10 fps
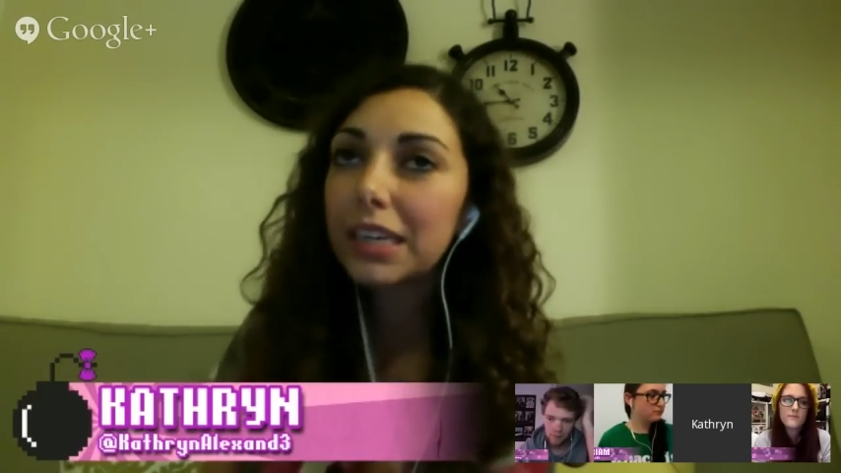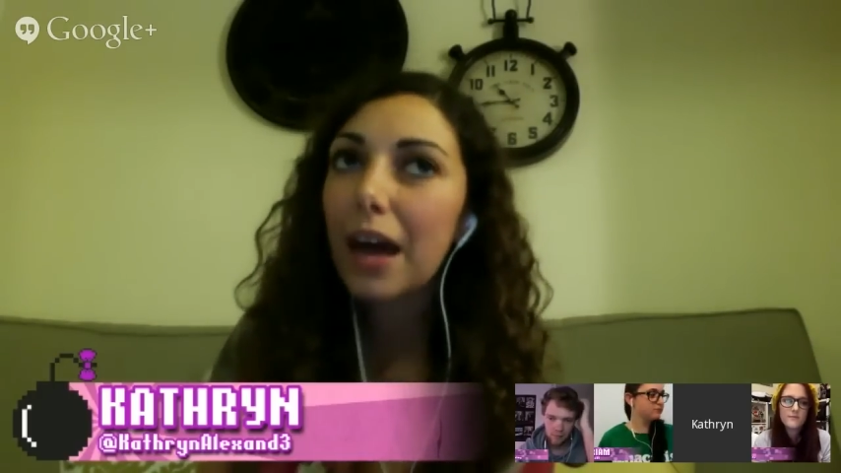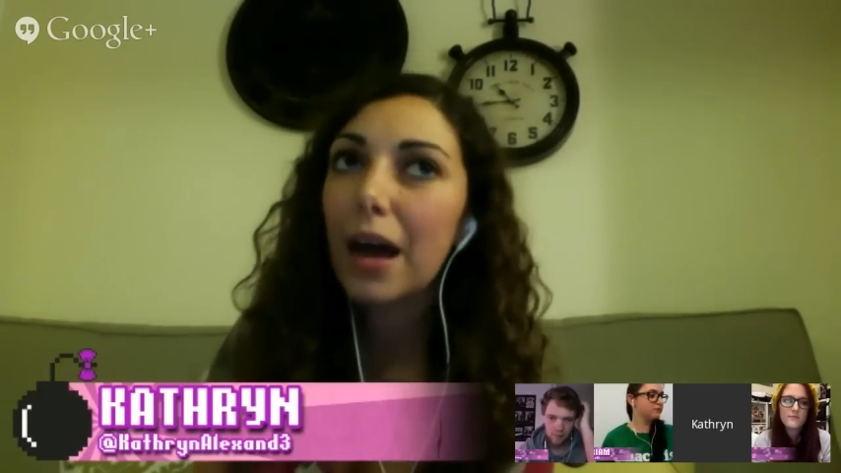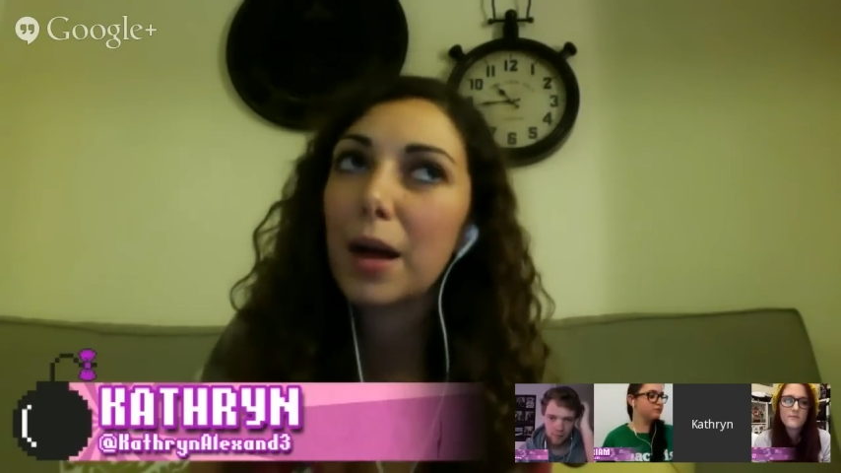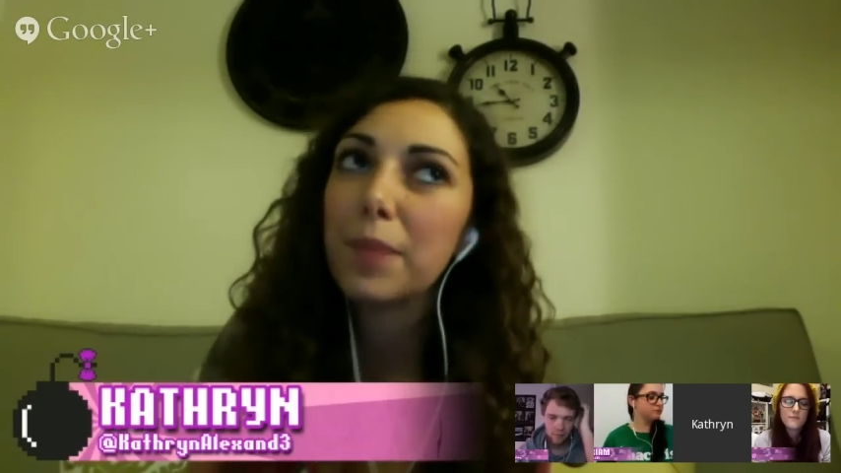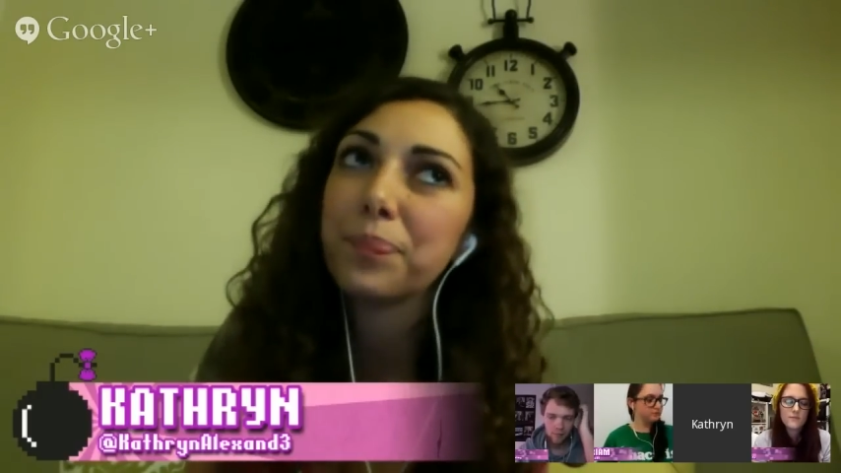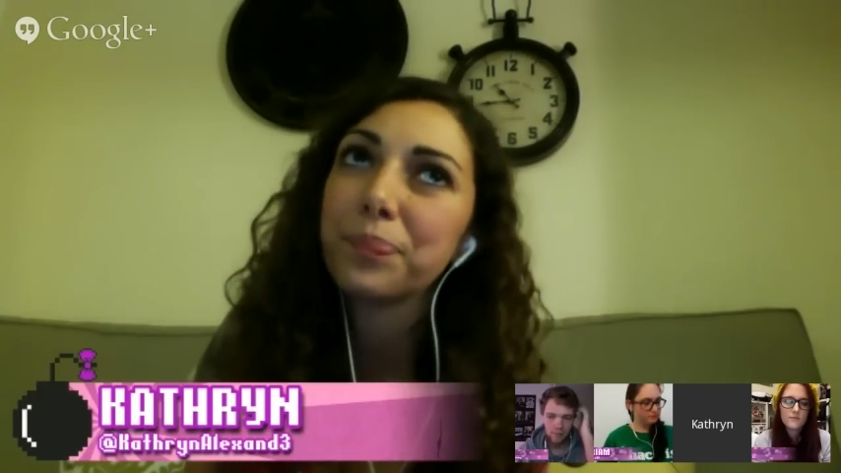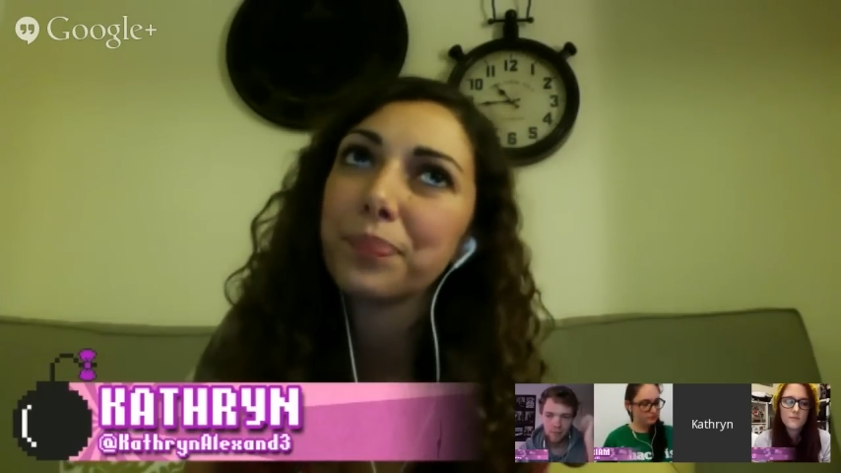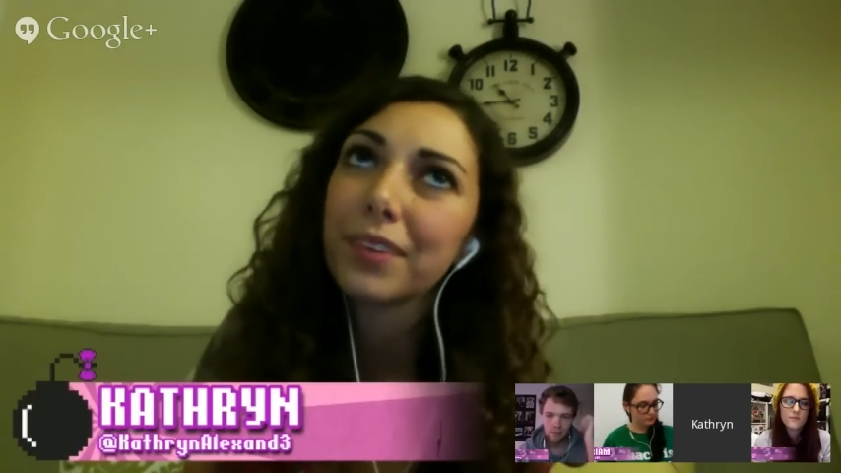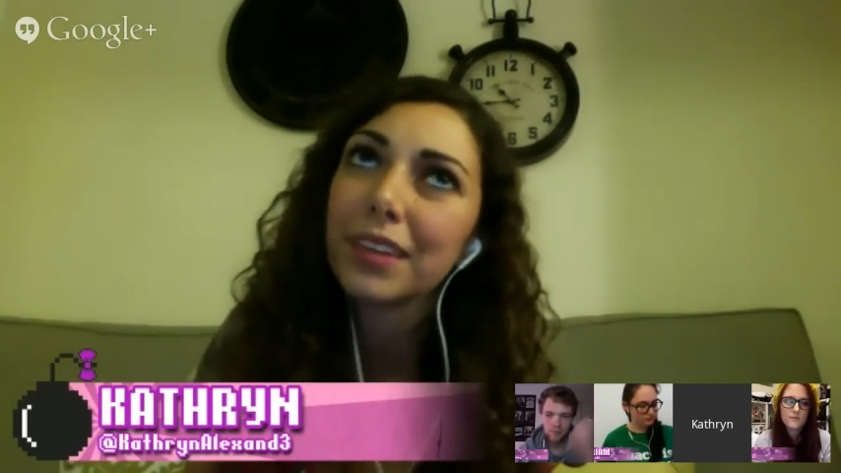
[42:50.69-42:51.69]

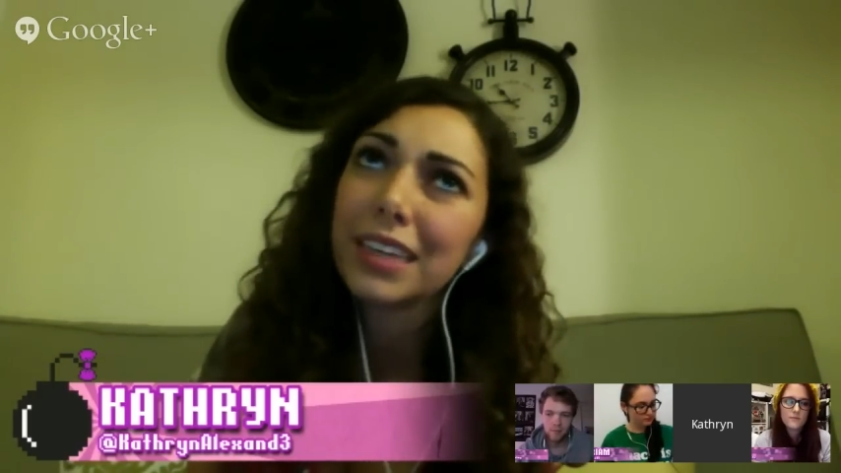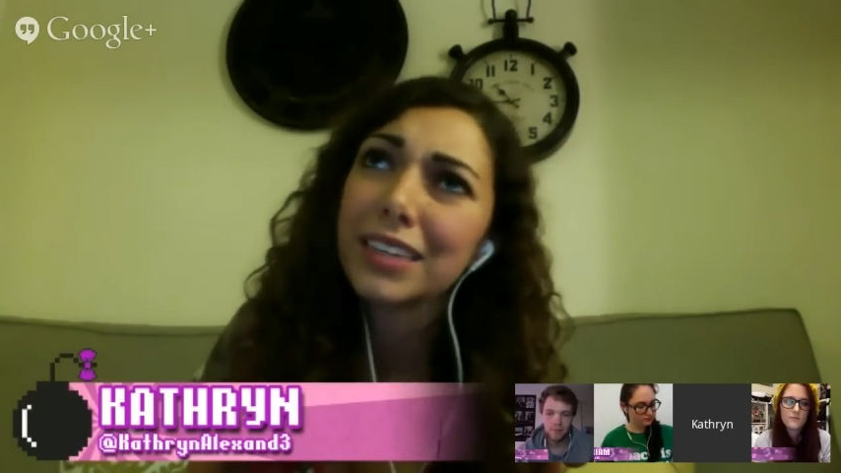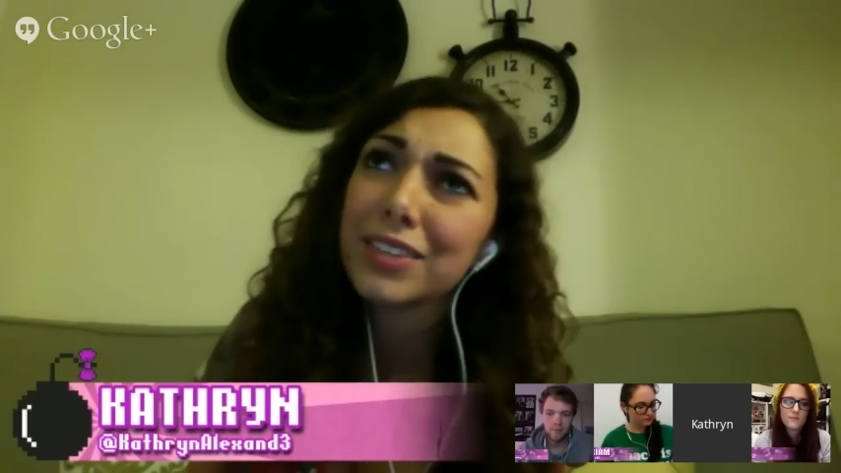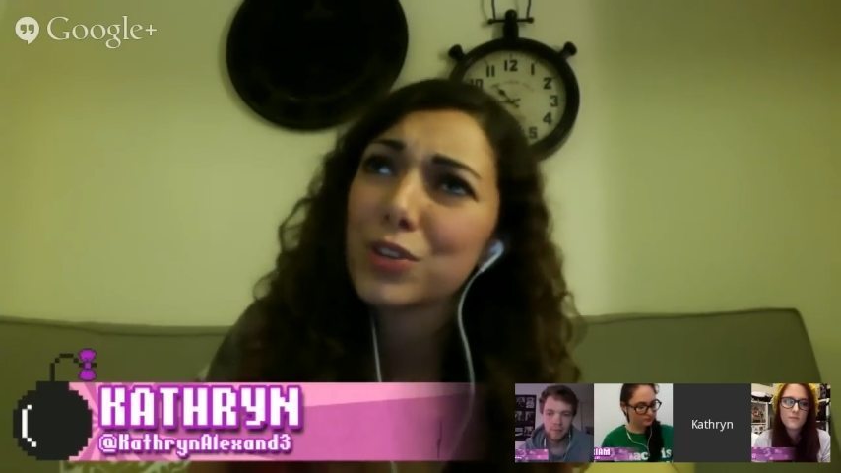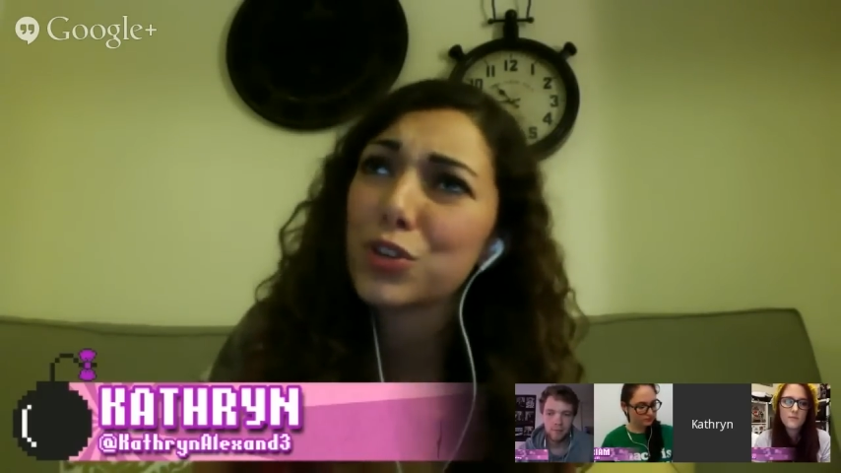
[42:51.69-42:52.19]
So